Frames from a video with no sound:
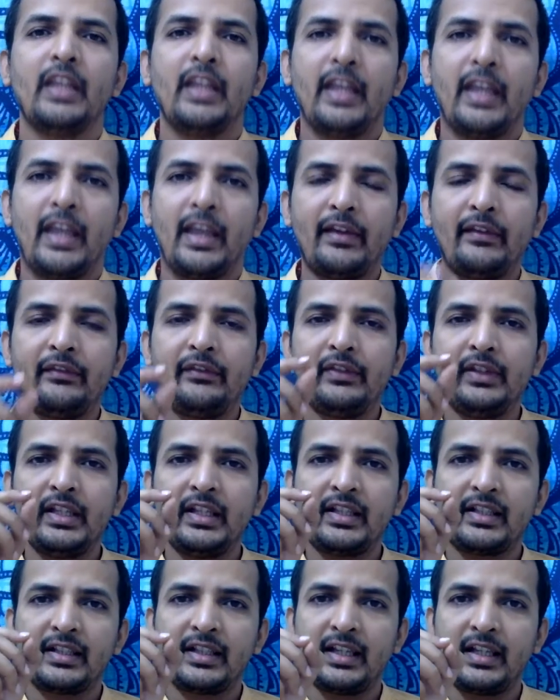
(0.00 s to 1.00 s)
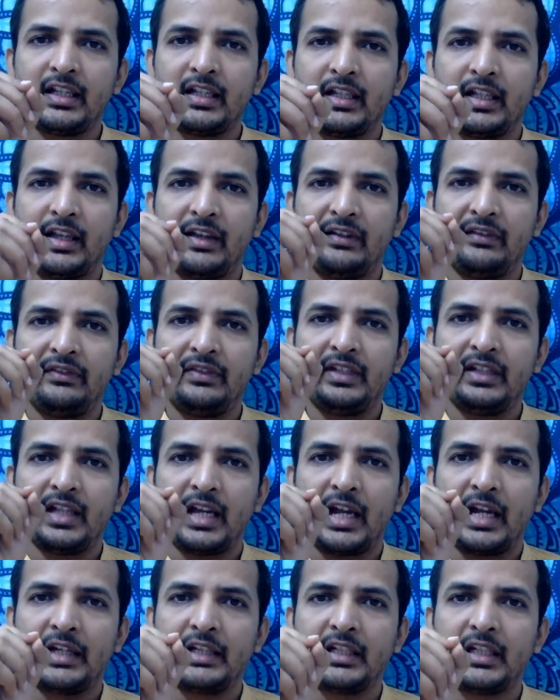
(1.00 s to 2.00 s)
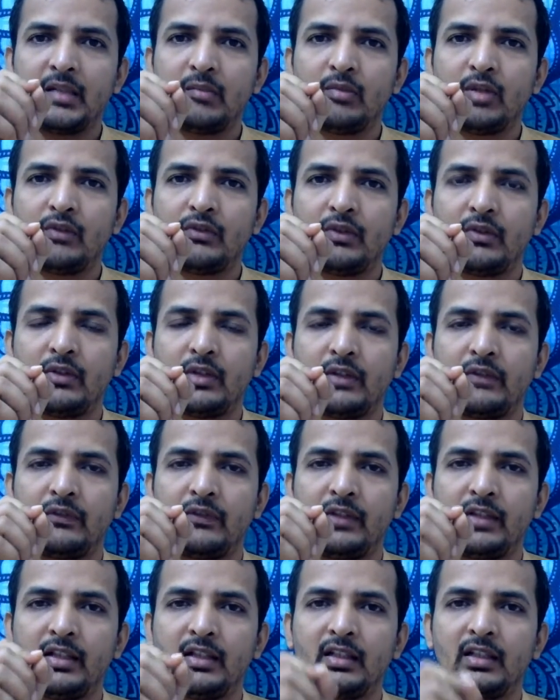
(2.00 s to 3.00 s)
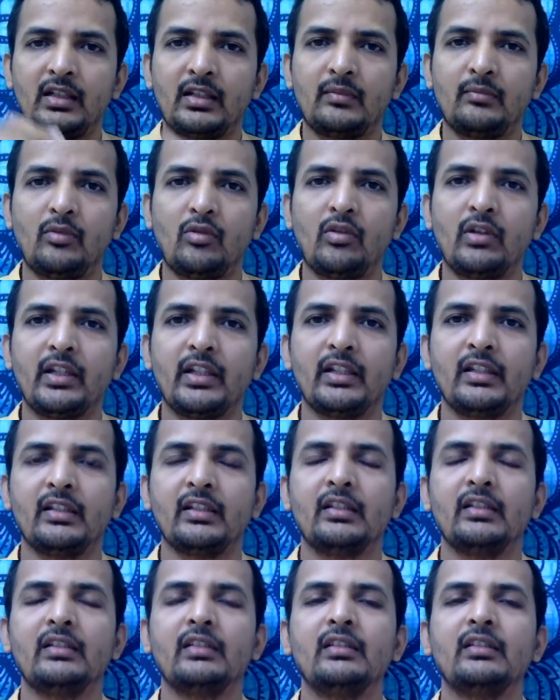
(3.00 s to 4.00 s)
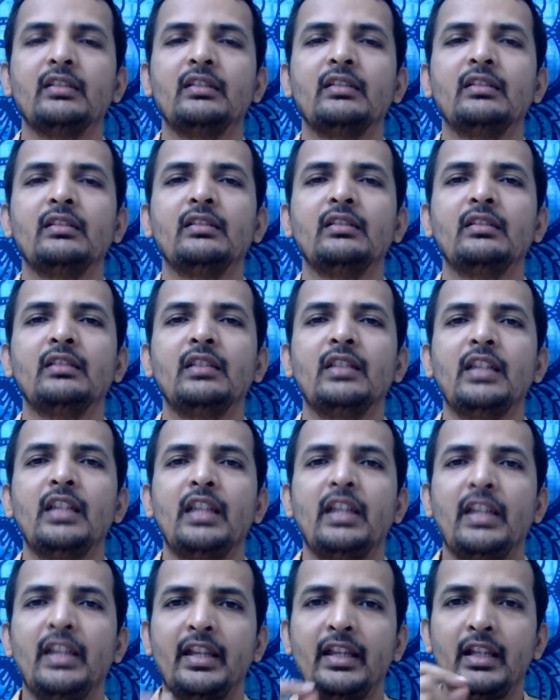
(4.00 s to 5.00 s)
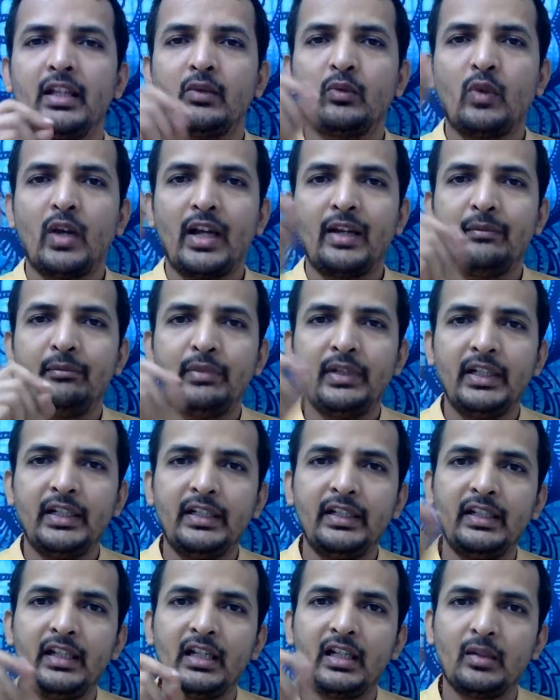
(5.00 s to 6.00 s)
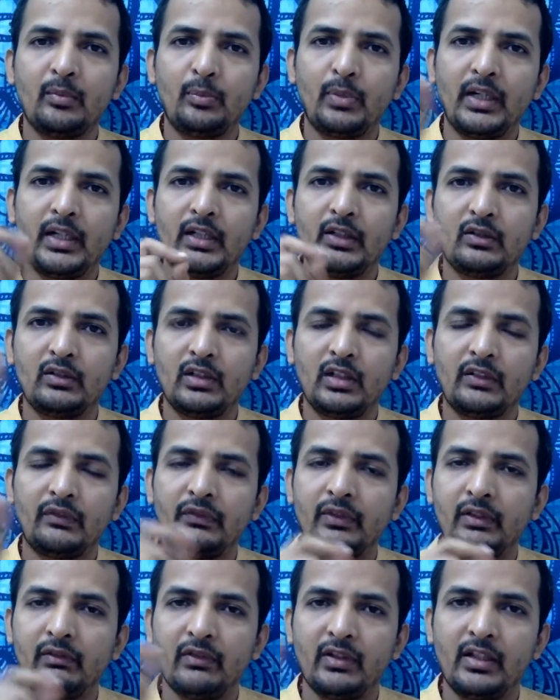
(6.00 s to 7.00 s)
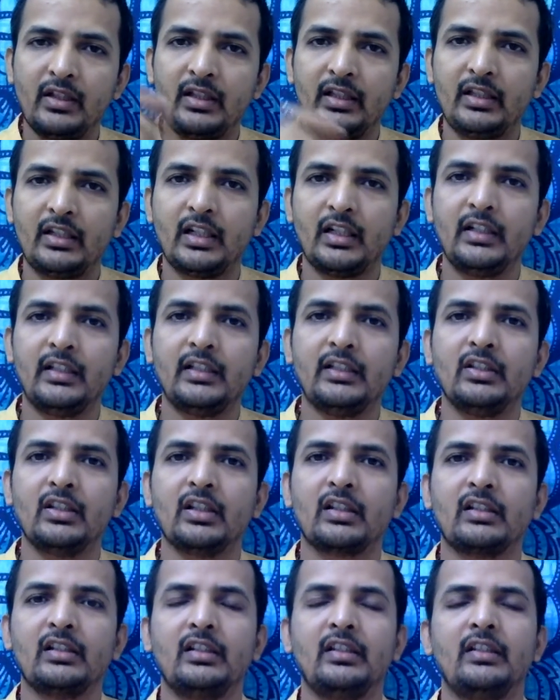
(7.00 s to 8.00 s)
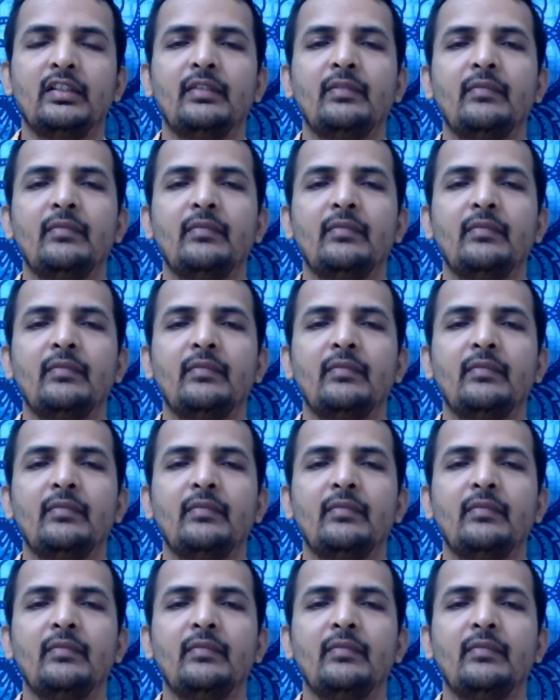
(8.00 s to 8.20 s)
Every cell, every atom of our physical body is vibrating at a particular frequency continuously.